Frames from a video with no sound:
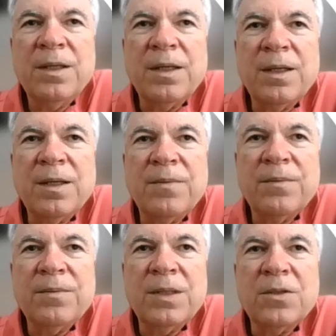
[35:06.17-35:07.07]

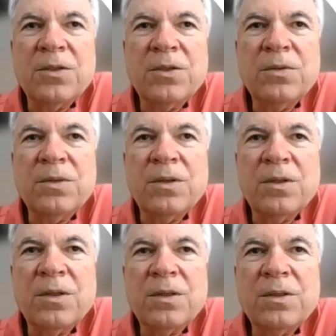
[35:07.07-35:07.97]
The two
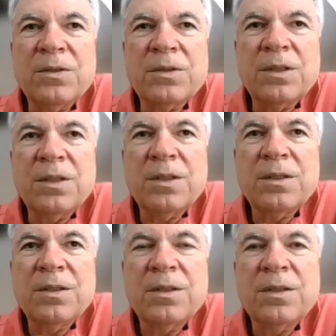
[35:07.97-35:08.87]
auricles here,
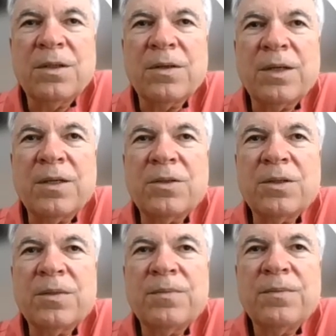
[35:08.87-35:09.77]
or
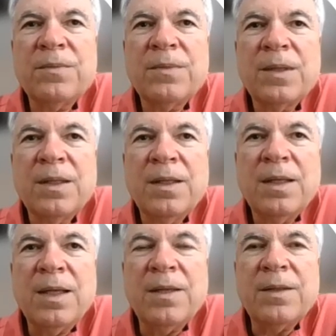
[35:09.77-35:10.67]
atrium,
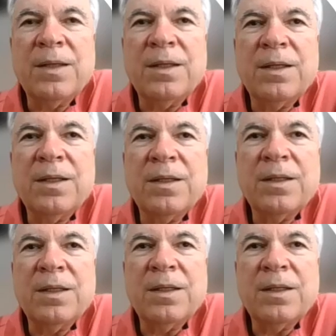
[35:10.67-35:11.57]
and then
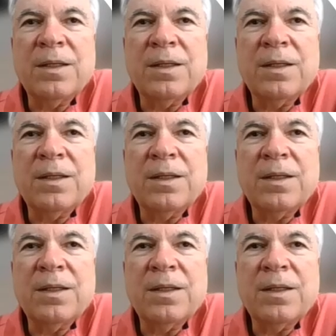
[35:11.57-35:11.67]
the